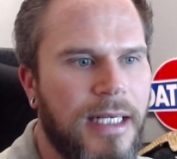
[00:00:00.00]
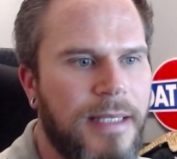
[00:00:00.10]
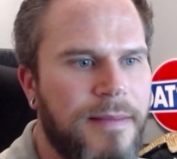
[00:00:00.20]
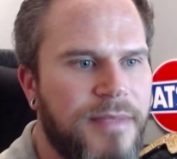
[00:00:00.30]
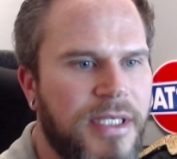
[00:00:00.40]

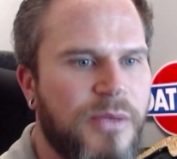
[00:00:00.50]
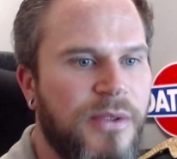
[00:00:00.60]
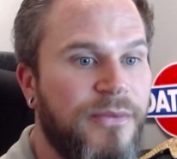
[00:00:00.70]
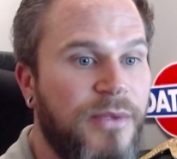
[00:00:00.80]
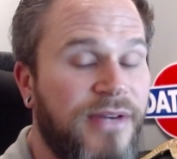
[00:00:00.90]
because
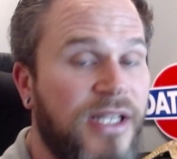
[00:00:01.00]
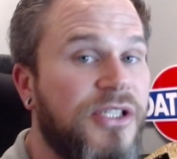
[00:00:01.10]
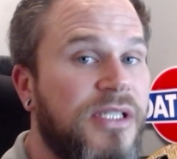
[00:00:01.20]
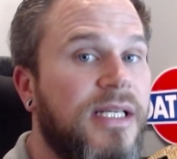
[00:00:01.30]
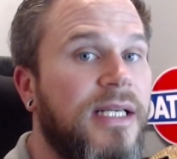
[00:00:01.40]
we've
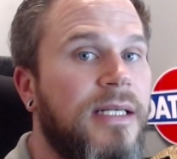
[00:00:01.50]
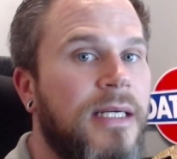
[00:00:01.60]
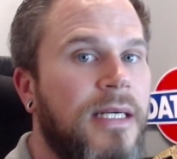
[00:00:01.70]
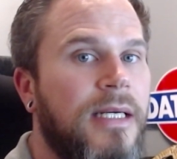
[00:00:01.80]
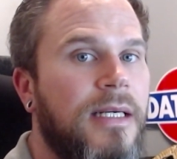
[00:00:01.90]
actually seen
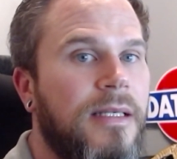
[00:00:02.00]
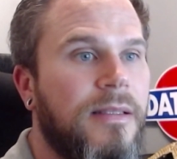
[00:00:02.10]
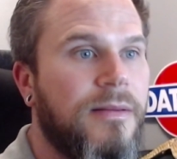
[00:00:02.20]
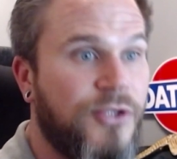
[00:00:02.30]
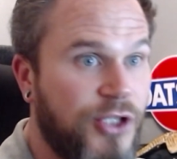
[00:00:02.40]

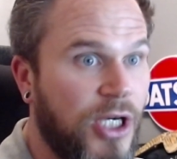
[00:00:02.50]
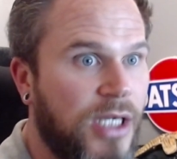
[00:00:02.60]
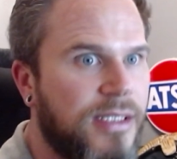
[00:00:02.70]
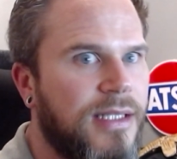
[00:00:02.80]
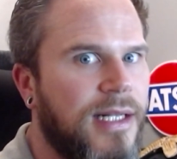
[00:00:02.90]

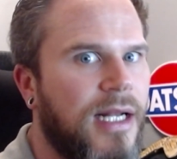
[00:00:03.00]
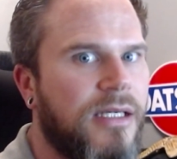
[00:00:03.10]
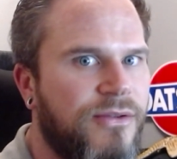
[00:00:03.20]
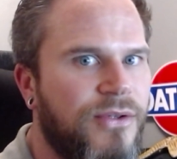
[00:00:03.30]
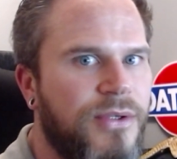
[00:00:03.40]
just in the
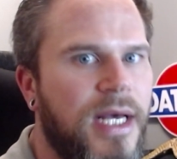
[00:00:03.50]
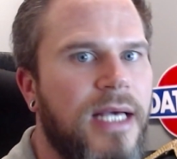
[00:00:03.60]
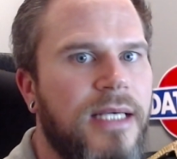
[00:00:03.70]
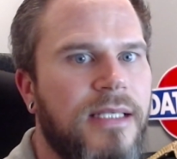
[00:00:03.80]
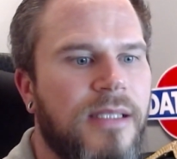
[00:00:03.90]
last few
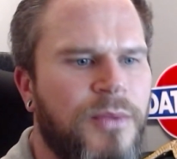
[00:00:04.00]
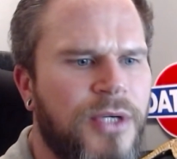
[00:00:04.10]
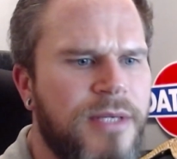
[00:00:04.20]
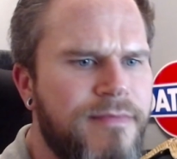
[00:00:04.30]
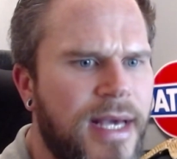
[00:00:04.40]
days a
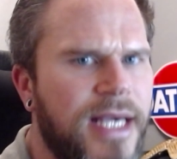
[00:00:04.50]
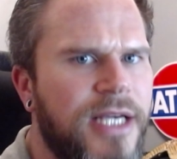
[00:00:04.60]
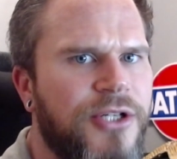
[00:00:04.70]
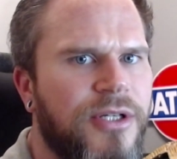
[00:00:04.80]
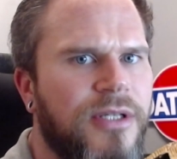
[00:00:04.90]
pretty
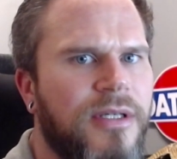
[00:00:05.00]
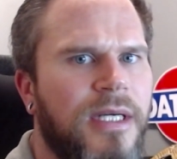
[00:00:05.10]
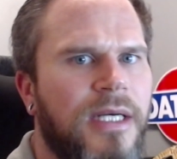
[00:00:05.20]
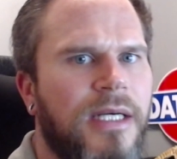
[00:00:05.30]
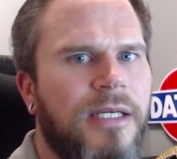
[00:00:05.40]
major
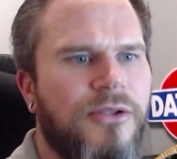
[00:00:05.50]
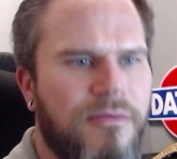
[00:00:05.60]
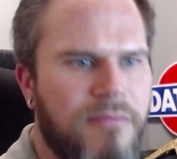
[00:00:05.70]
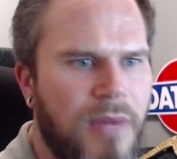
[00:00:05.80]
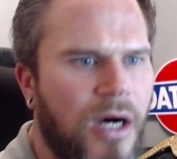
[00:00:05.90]
sort of
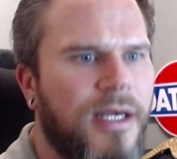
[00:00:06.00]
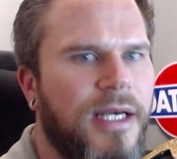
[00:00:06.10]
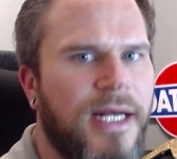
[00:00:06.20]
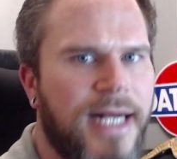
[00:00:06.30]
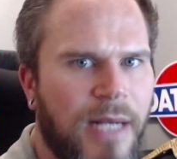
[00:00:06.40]

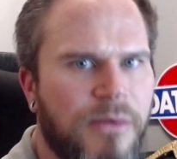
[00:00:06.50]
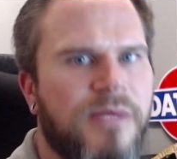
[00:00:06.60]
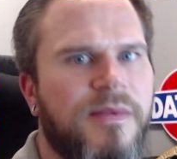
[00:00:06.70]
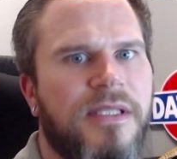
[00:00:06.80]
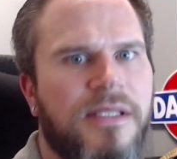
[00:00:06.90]
market
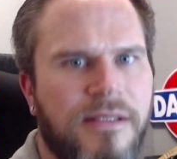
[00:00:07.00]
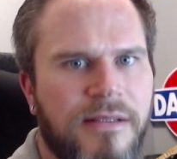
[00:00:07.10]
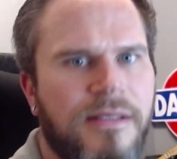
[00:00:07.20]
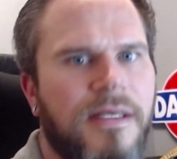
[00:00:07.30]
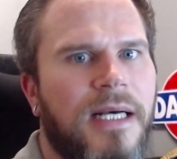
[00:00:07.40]
announcements,
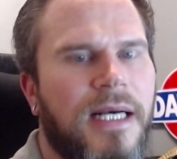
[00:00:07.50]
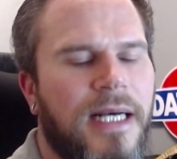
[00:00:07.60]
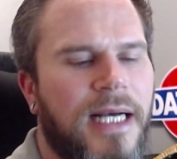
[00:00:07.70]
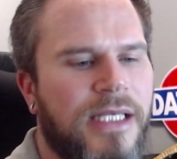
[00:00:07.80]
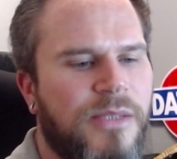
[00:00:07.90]

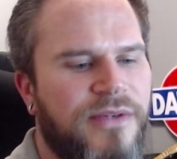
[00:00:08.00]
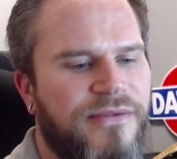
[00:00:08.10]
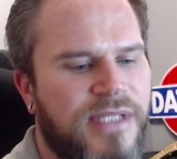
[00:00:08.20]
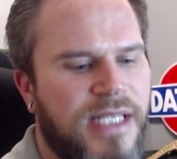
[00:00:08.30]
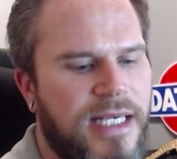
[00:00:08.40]
as we've
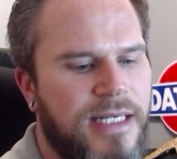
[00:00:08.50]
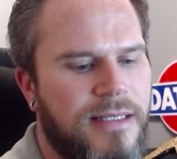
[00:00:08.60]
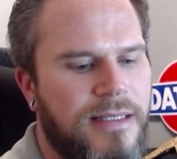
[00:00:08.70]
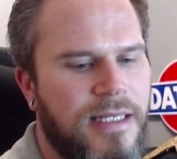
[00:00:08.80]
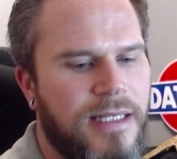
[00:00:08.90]
seen
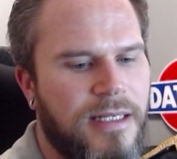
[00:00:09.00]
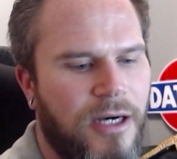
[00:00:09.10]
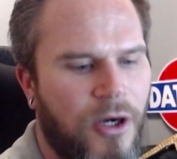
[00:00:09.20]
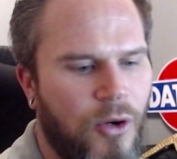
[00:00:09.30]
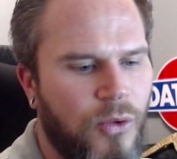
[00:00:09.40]

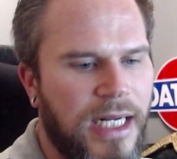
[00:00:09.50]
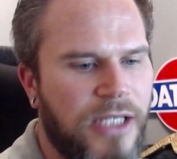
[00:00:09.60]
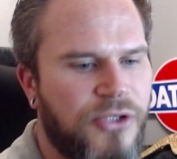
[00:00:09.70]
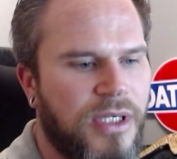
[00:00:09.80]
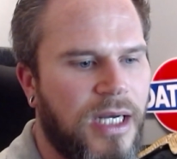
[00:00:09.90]
old
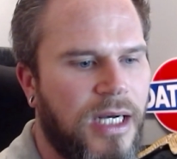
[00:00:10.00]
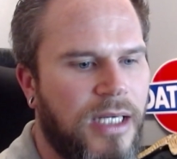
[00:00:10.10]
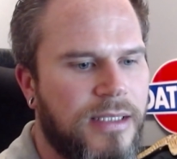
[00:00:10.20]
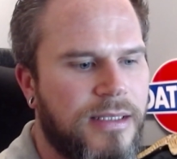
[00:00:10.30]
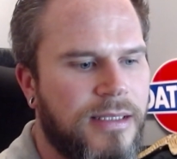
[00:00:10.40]
electric
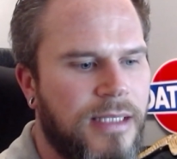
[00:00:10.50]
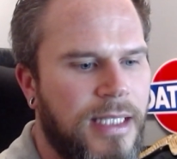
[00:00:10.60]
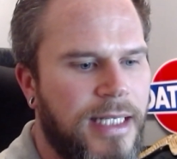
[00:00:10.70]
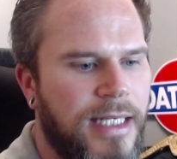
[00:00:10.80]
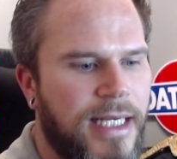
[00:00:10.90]
cars
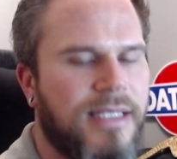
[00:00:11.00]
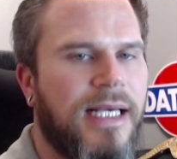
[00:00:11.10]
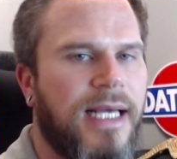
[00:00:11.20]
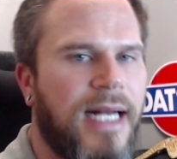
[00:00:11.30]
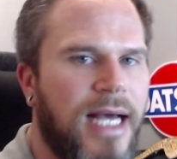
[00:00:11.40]
hit the
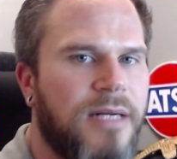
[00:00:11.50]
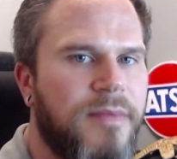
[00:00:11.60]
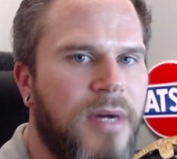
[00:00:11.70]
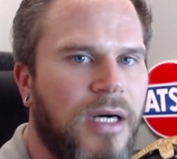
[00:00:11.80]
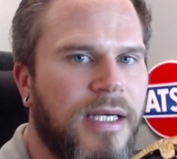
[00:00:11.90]
second-hand
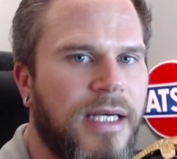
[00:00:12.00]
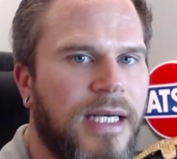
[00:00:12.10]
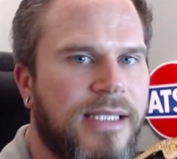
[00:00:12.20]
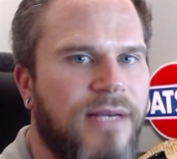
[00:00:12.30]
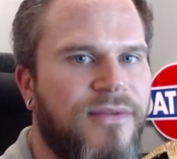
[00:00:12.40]
market
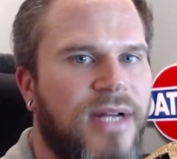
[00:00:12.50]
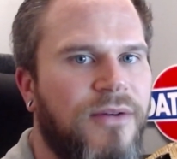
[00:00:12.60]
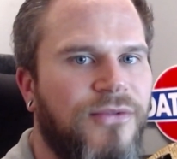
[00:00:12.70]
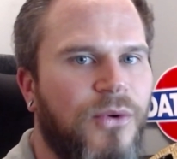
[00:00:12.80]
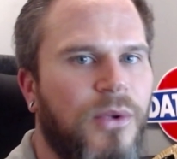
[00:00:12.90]
as they've now
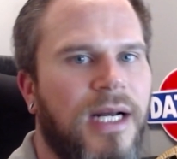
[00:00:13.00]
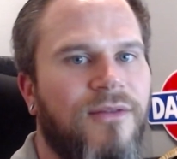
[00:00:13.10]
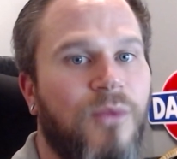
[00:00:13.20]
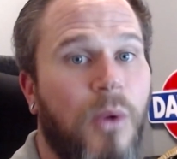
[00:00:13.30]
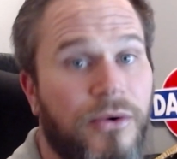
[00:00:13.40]
fallen out
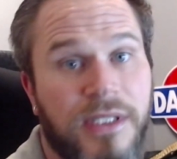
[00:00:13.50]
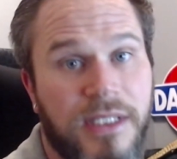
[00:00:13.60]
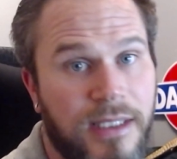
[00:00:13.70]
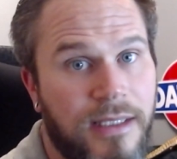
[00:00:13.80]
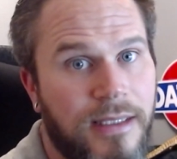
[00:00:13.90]
of warranty,